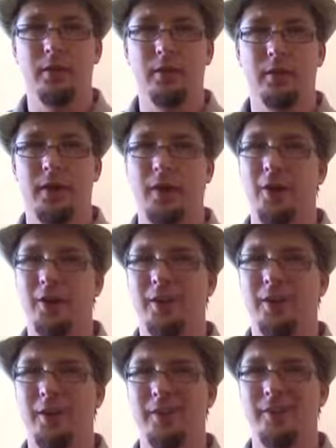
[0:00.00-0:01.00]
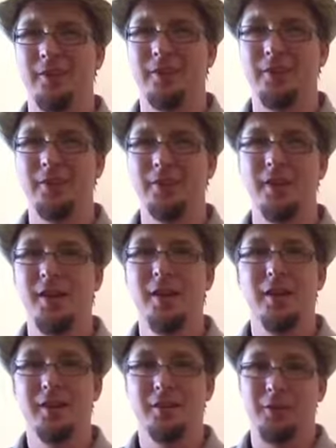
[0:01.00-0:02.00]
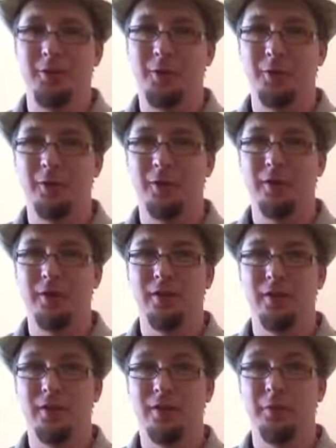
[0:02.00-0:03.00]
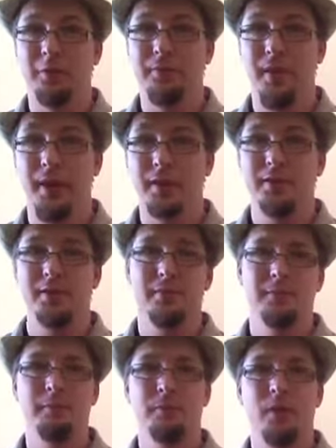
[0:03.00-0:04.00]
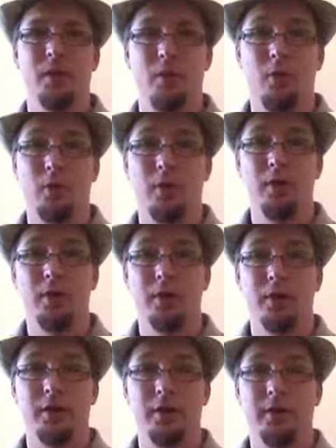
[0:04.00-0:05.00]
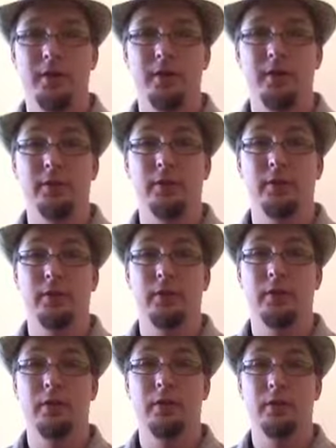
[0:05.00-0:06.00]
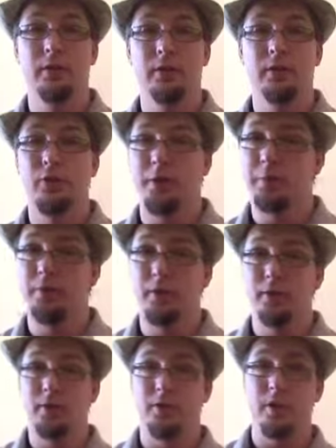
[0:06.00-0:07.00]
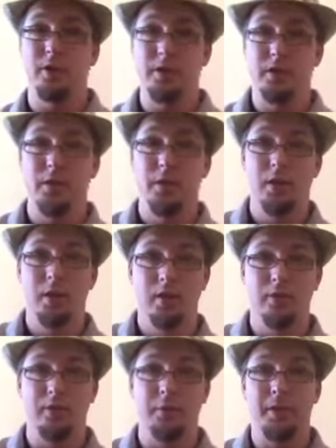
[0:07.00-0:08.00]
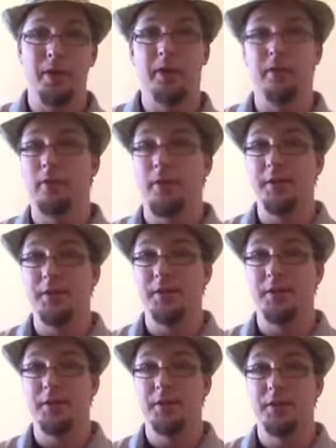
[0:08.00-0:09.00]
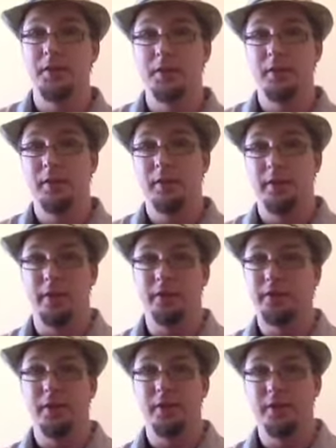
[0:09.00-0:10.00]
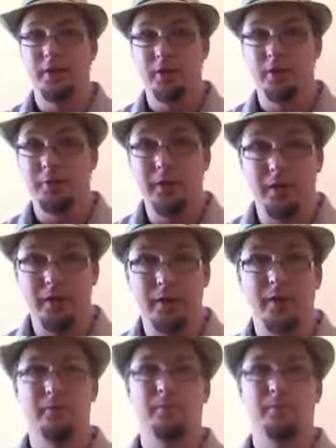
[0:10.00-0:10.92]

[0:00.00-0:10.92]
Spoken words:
there you go, you hear that dirtiness? So you want to do it a little bit fast. Or you can go like this, and drape your fingers across it, and drape your hand across this. That'll deaden a note immediately.